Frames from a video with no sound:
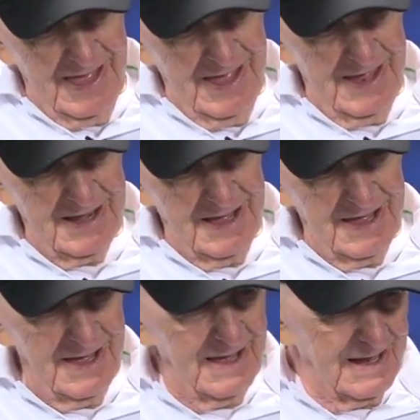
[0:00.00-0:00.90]
and
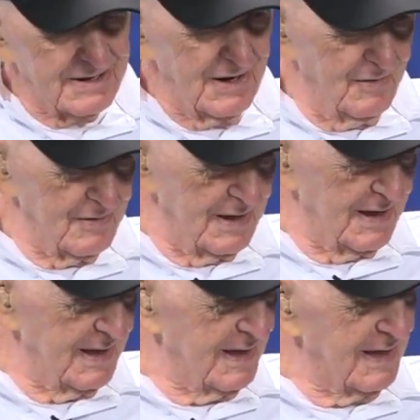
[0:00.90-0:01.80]
I told
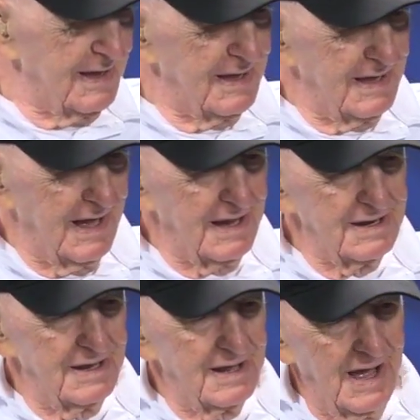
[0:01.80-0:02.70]
her,
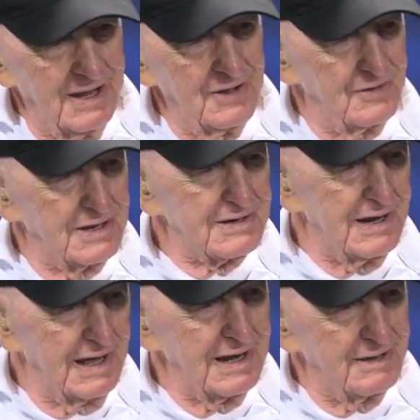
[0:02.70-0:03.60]
I knew this
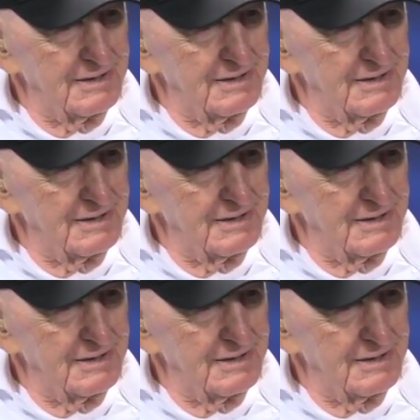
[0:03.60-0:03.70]
lady